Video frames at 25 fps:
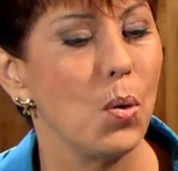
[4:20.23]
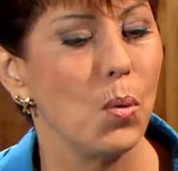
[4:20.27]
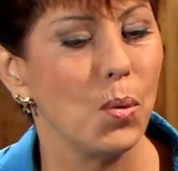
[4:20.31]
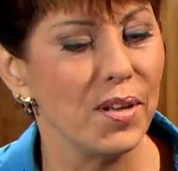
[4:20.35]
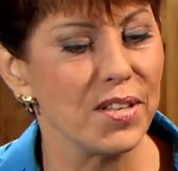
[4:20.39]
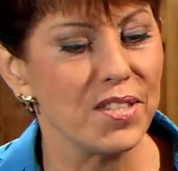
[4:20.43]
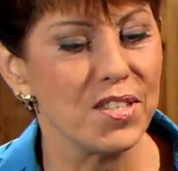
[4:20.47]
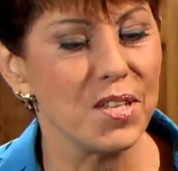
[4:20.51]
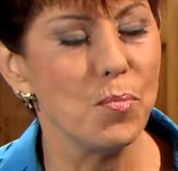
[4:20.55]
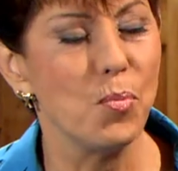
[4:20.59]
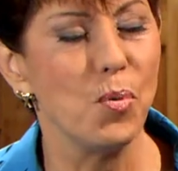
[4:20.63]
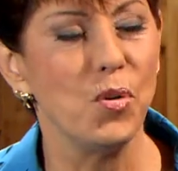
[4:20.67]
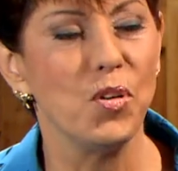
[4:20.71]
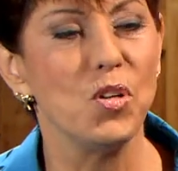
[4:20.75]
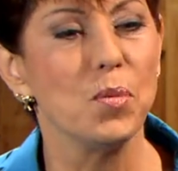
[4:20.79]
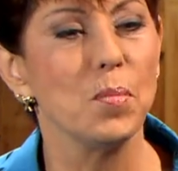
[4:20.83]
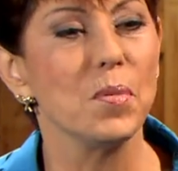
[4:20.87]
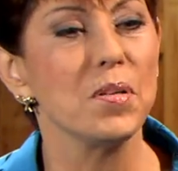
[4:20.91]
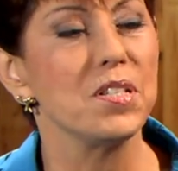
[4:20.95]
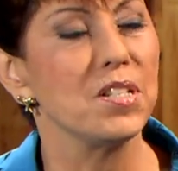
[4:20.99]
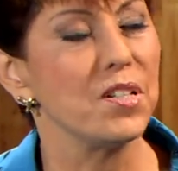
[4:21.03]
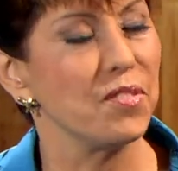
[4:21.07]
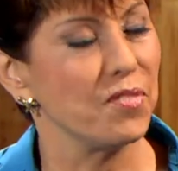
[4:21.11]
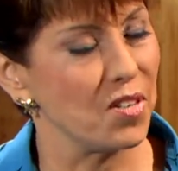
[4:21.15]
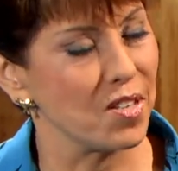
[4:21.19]
Well, at some point you
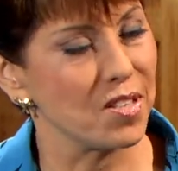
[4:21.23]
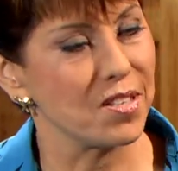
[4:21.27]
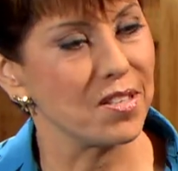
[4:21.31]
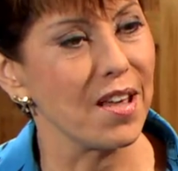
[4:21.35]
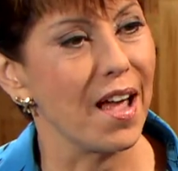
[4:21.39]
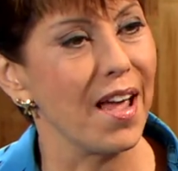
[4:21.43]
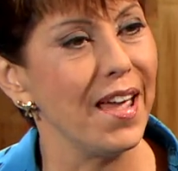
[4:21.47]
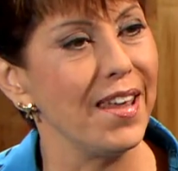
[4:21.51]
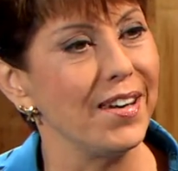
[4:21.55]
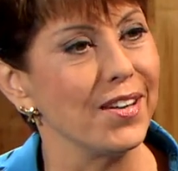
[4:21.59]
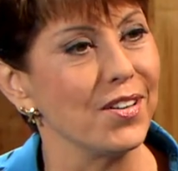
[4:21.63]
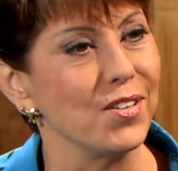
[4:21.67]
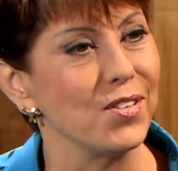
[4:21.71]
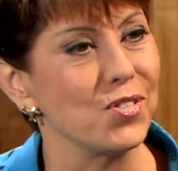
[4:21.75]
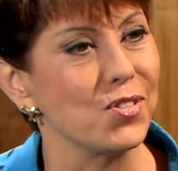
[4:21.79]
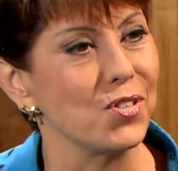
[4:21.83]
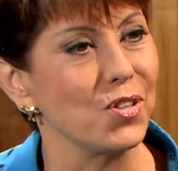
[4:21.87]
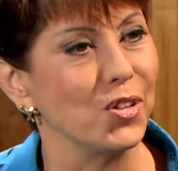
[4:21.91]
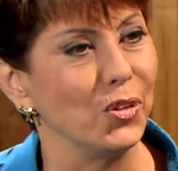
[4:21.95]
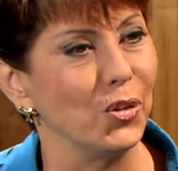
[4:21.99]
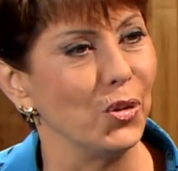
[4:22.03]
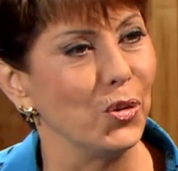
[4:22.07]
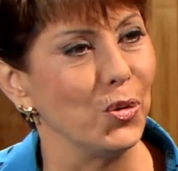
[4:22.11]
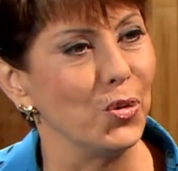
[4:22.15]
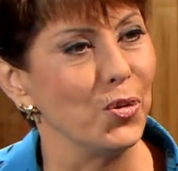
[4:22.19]
must have decided to
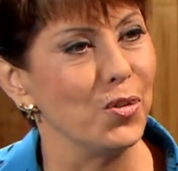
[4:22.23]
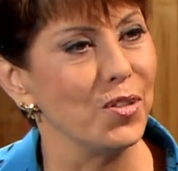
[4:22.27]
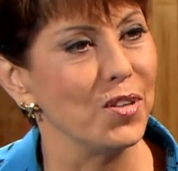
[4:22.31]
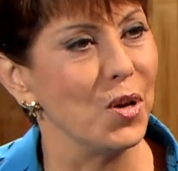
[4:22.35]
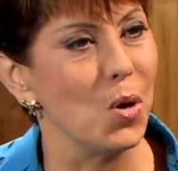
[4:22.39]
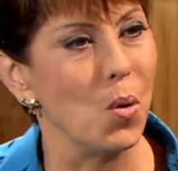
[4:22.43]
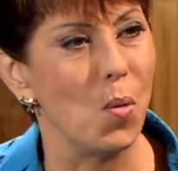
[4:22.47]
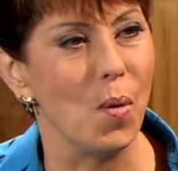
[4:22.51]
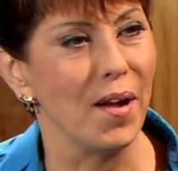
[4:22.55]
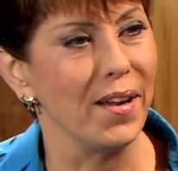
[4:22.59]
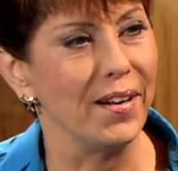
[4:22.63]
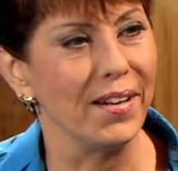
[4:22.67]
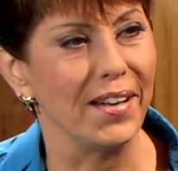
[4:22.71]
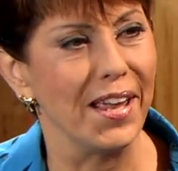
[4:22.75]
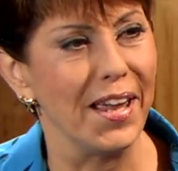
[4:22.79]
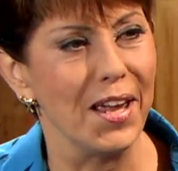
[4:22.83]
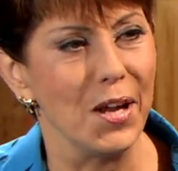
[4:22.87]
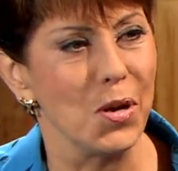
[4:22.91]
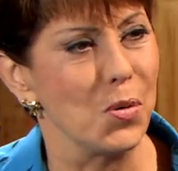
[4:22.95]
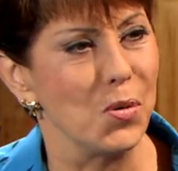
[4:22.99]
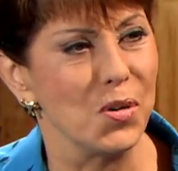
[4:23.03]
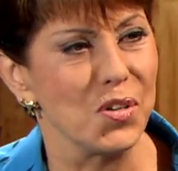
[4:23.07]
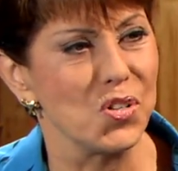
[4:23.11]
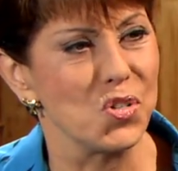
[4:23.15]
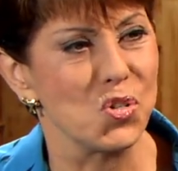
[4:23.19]
learn the Hawaiian
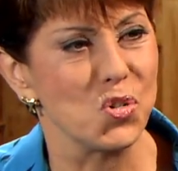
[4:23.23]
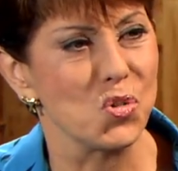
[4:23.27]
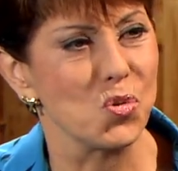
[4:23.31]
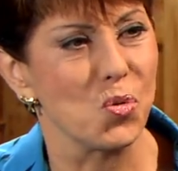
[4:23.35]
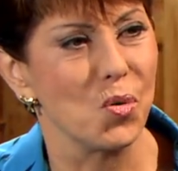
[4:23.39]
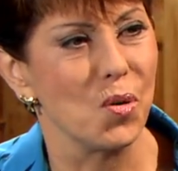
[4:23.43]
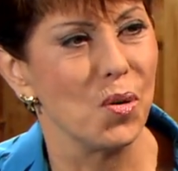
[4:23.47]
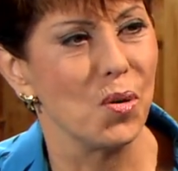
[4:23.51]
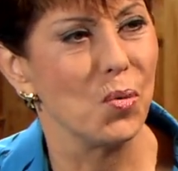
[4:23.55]
language.